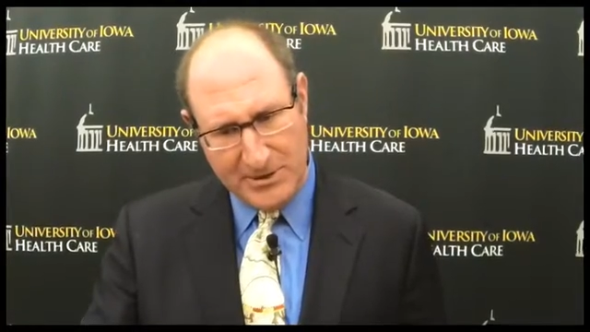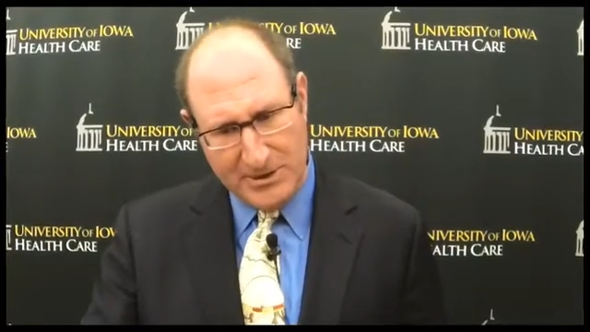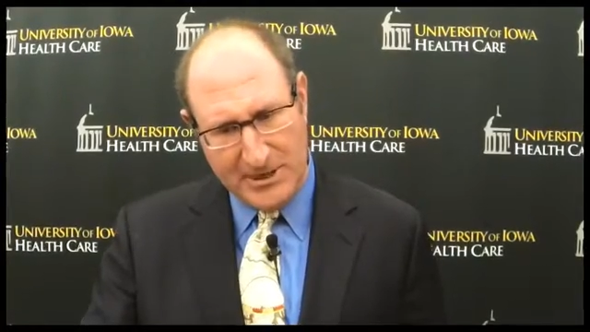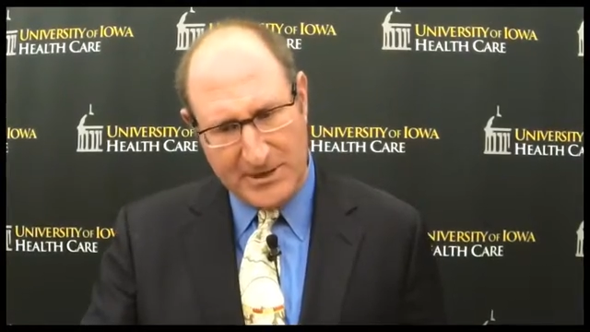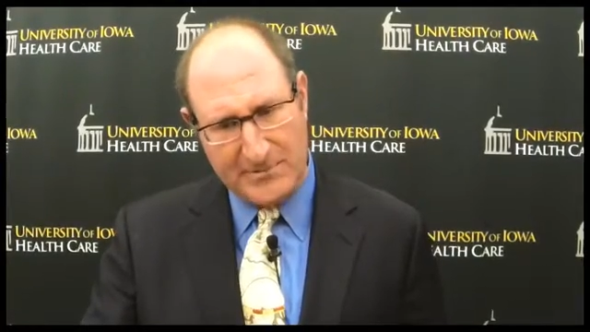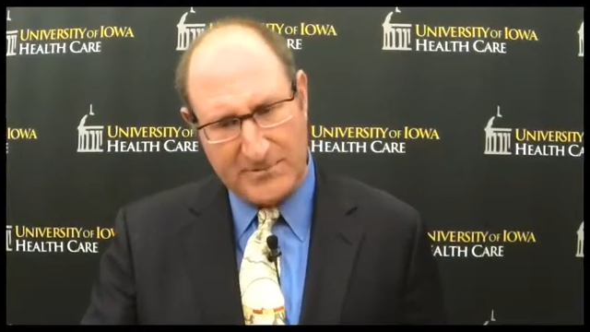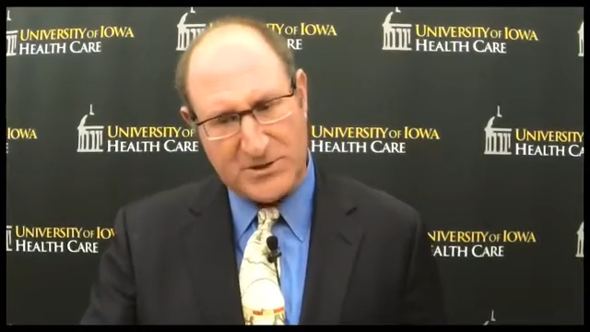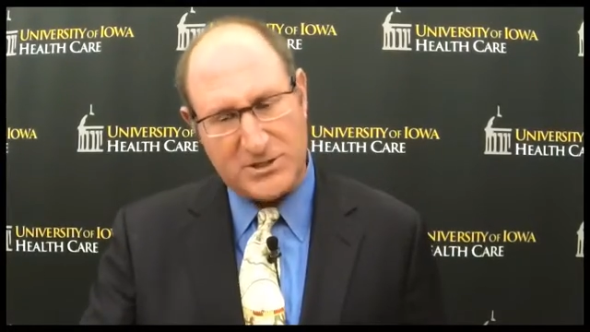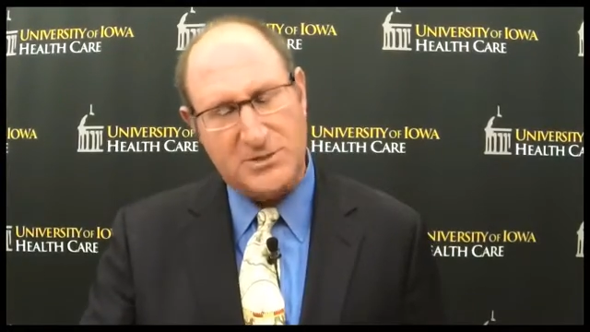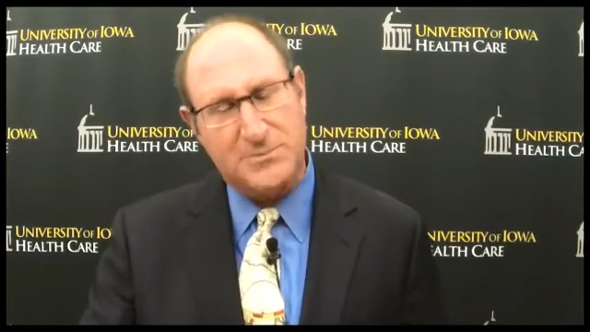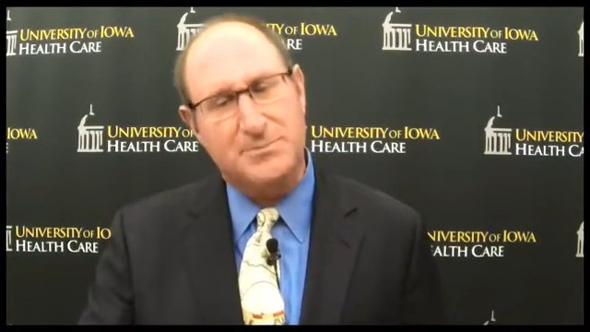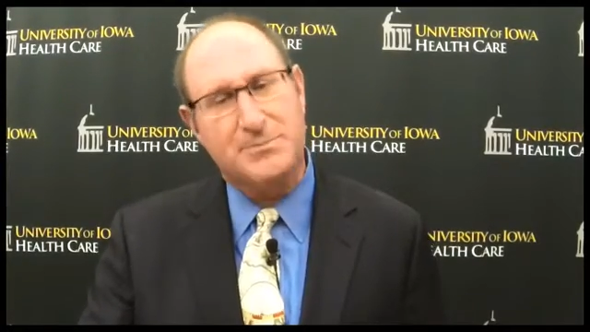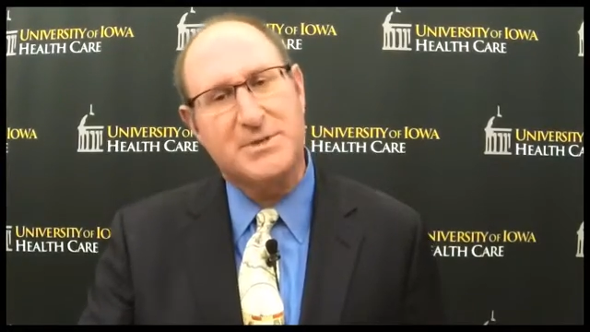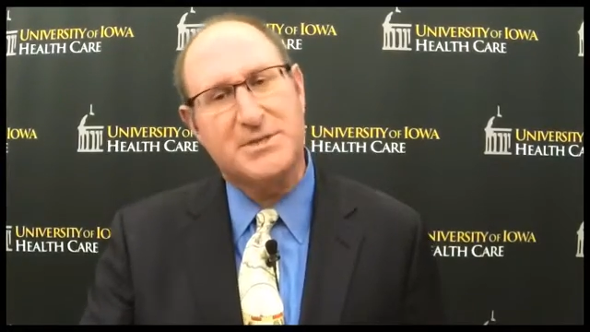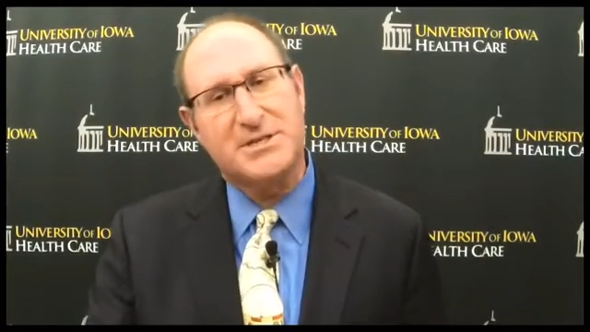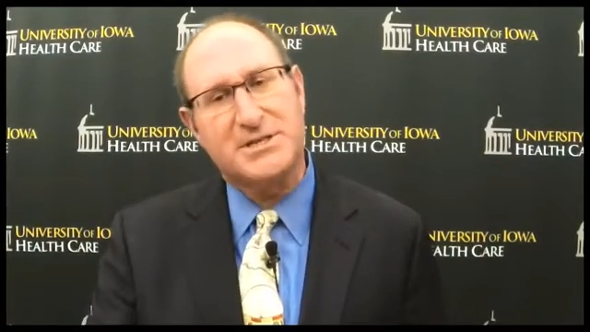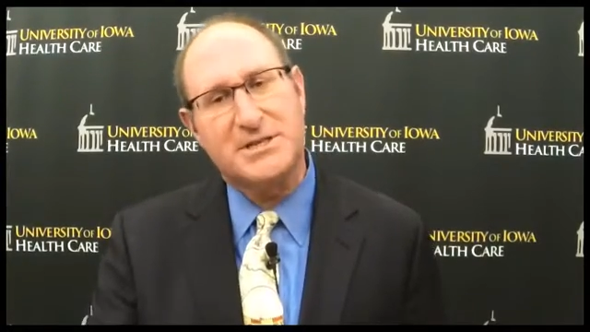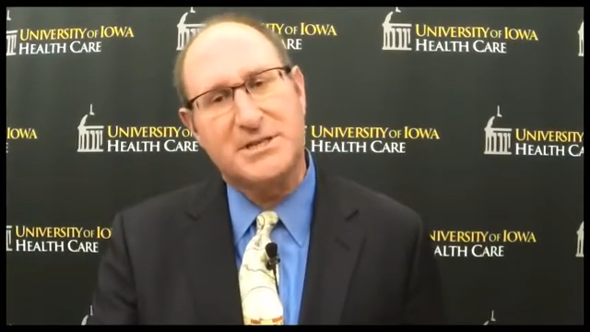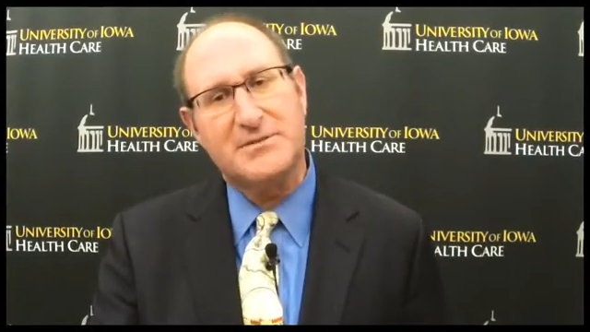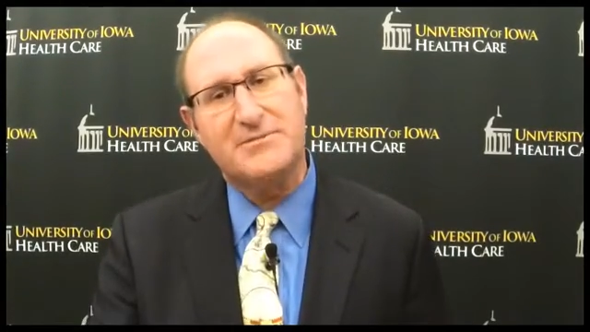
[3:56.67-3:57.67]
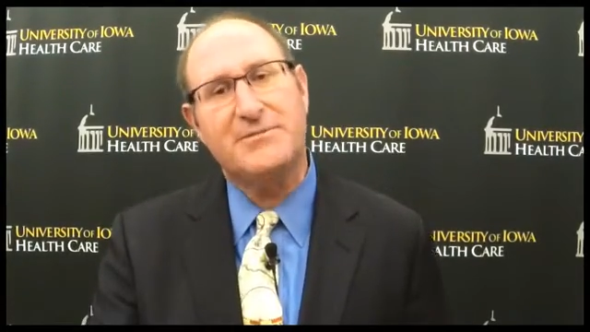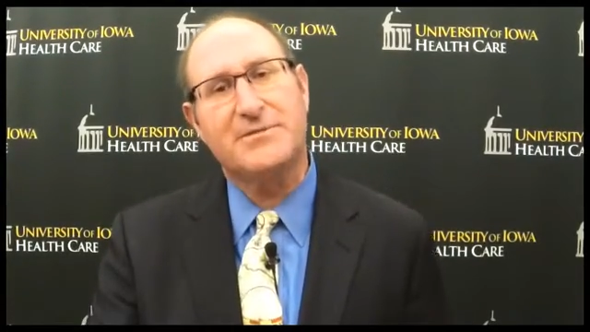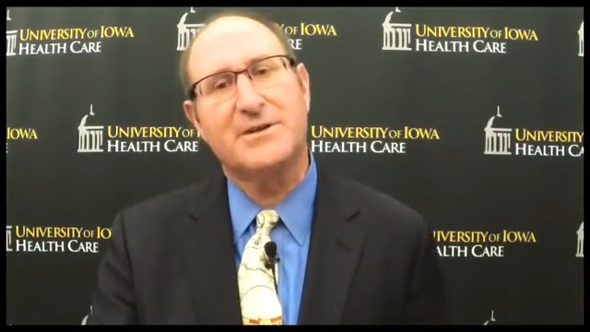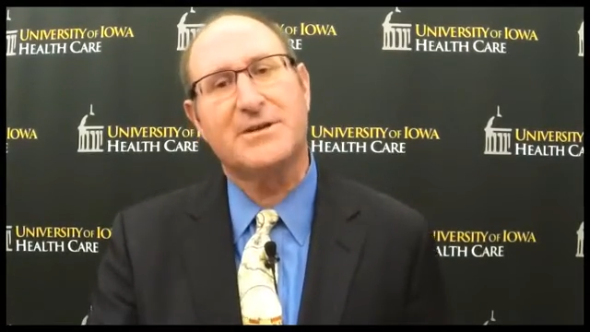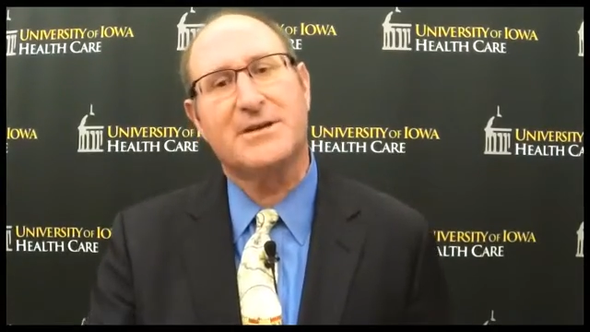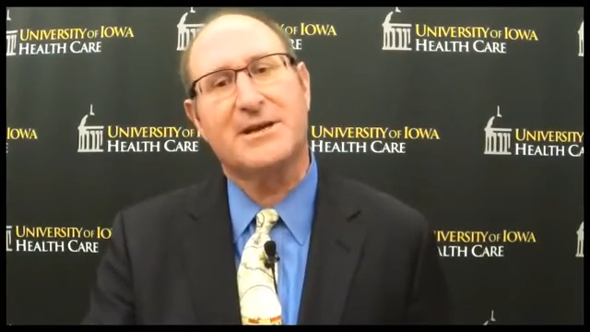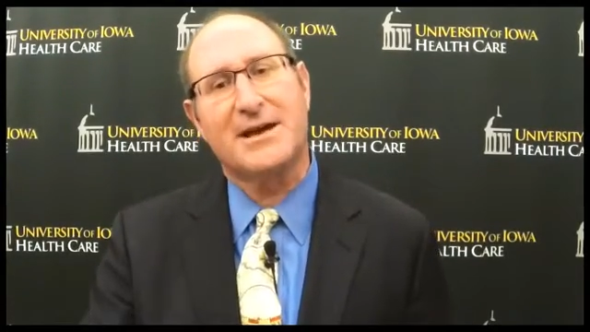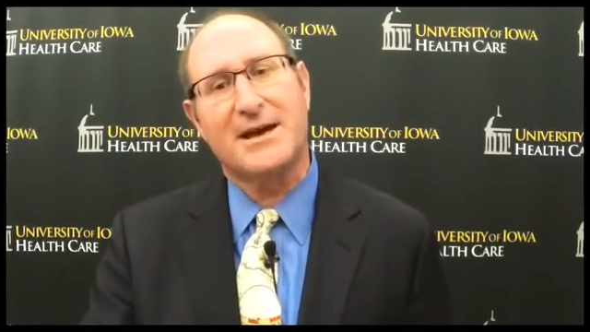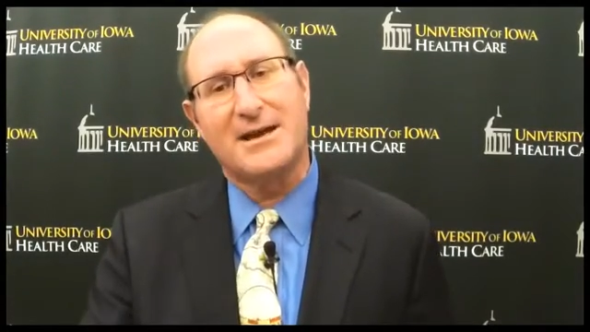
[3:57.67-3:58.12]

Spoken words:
give specific